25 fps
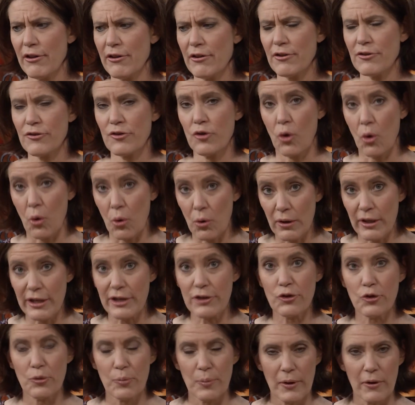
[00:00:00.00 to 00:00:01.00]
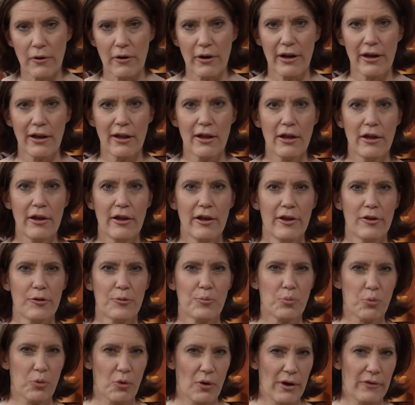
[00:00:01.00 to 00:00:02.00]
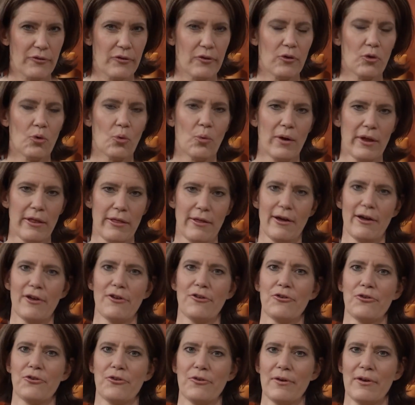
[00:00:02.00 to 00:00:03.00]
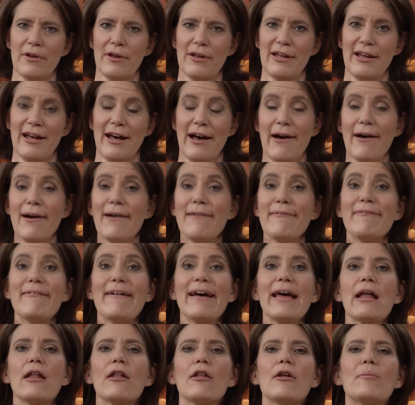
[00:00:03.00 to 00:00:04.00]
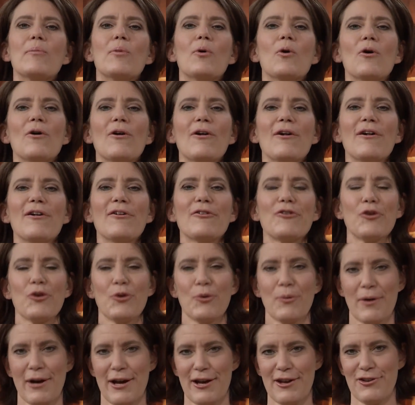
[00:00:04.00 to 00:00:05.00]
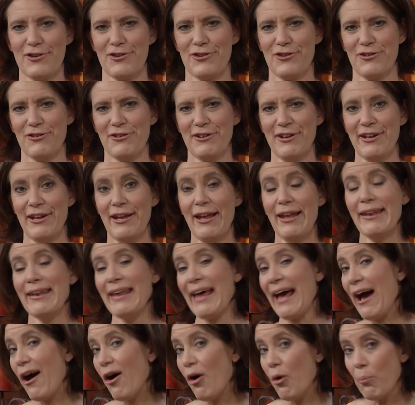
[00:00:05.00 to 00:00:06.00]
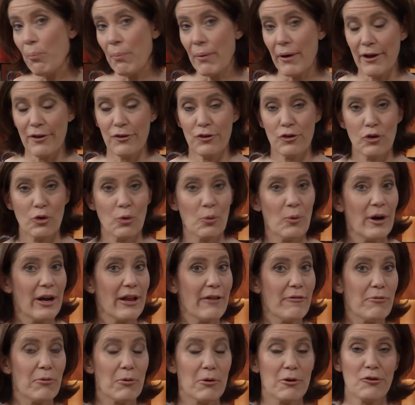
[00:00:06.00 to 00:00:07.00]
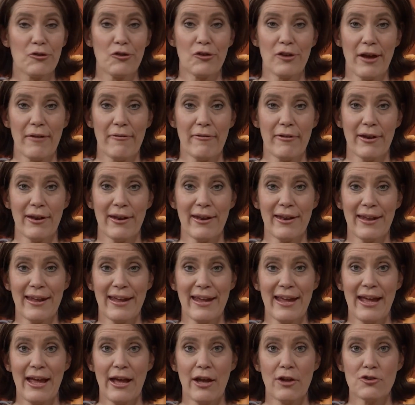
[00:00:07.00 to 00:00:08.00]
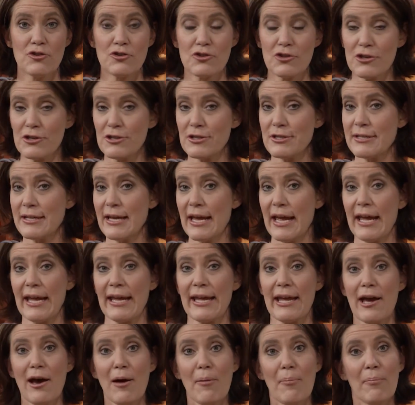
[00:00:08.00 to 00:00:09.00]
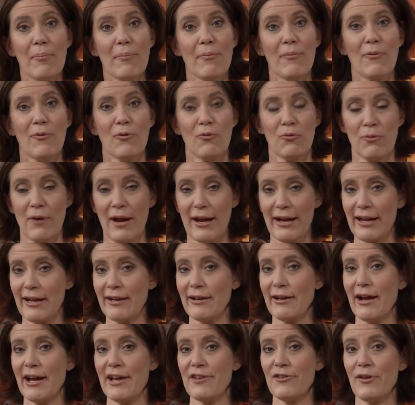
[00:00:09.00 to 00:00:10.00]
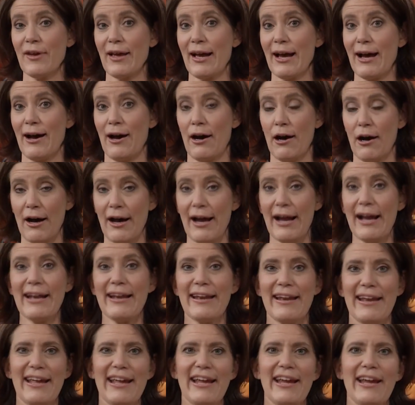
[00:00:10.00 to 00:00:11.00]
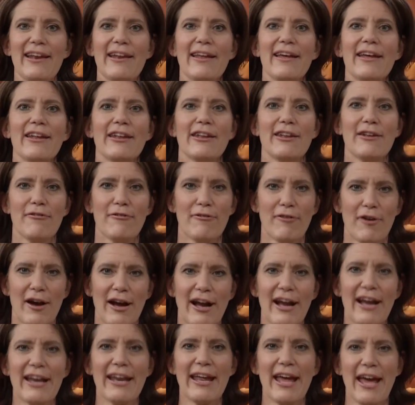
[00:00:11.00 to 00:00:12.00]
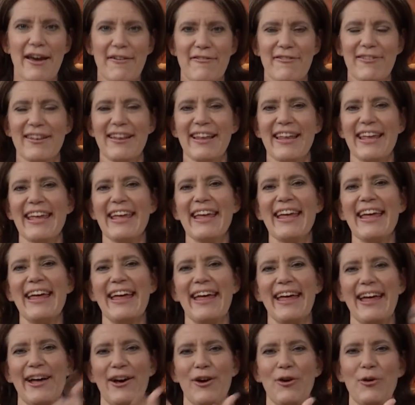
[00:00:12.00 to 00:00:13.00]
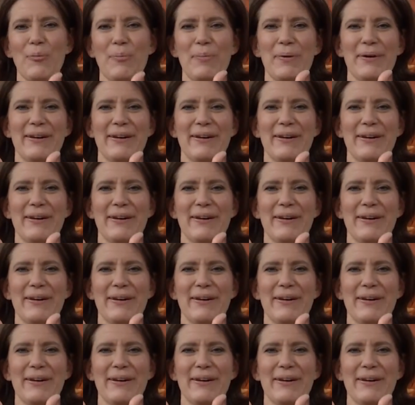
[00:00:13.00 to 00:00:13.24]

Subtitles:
this Holy Spirit, is present with us, available to us to help us 24/7, just saying, yep, recognizing I need divine heavenly help.